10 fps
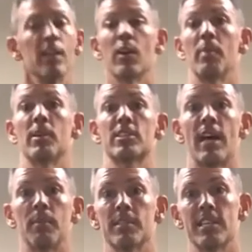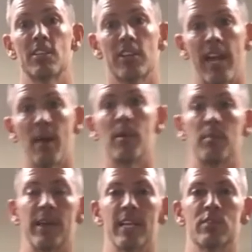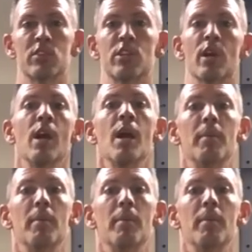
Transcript: You don't have much time to set your camera up, that's for sure.